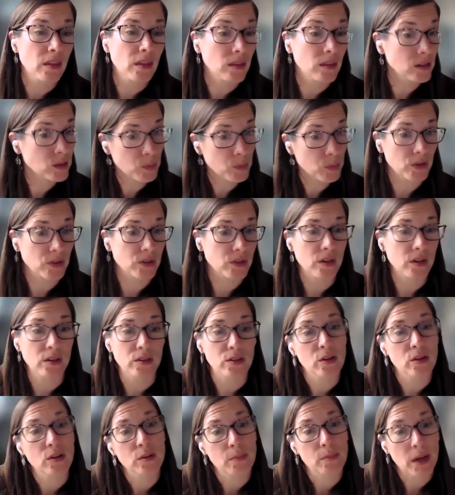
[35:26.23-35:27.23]
This person has
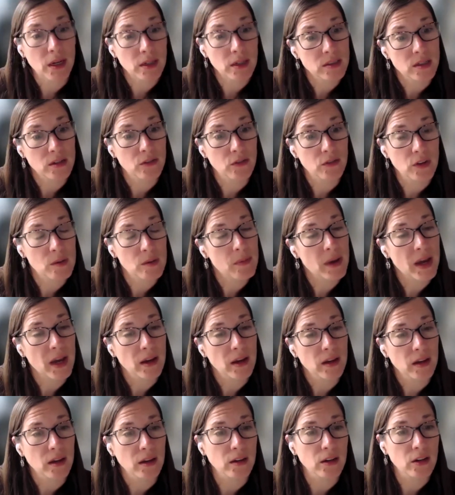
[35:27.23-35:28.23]
heard positive
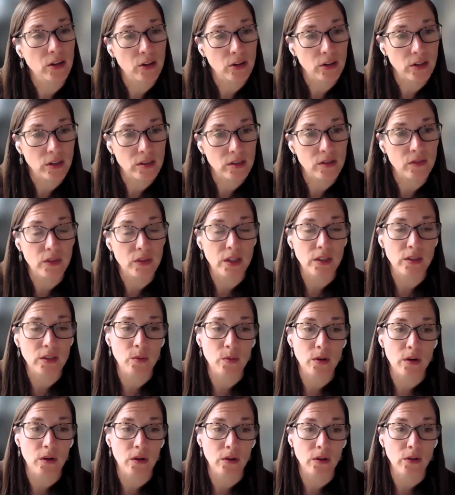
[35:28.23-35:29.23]
feedback and curious if that's
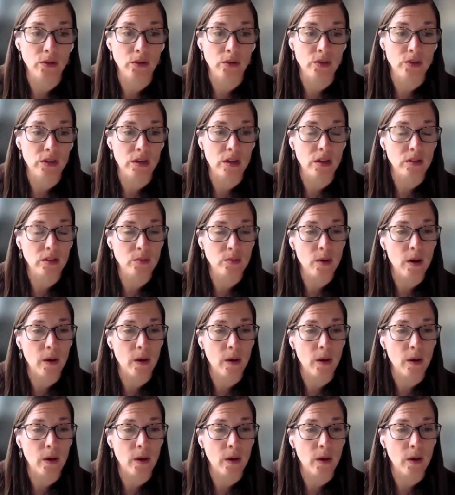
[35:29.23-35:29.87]
what you're seeing as